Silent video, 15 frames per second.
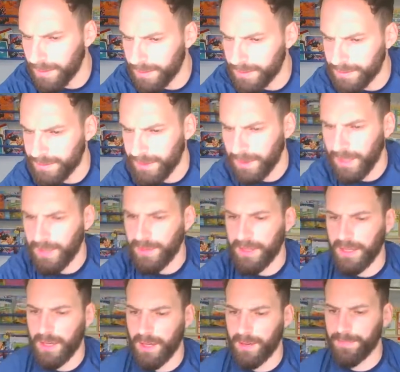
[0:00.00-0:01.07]
So yeah, the
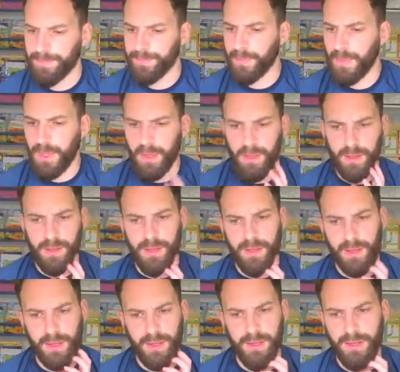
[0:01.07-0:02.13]

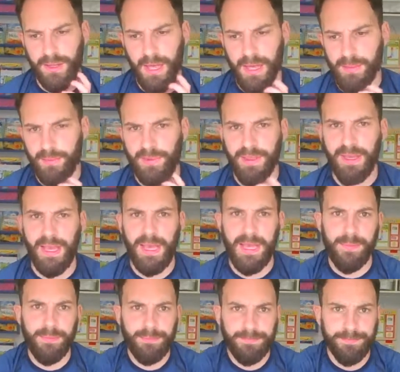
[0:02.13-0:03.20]
aim of the
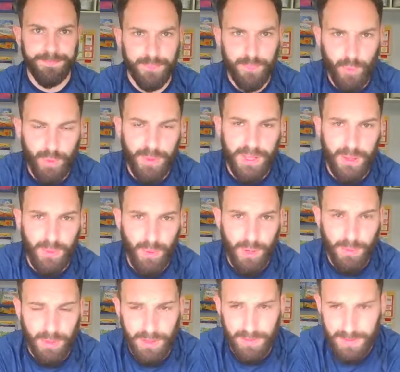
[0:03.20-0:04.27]
game will be that I'm
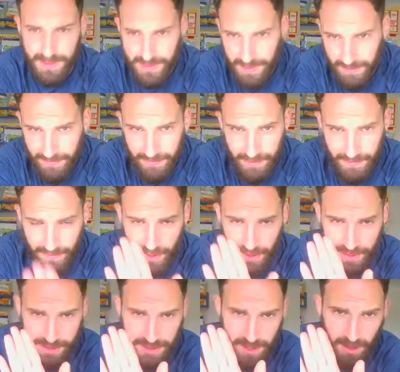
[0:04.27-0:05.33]
going to lift the
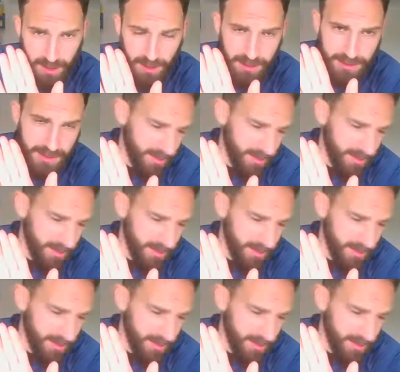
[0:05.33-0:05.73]
first card,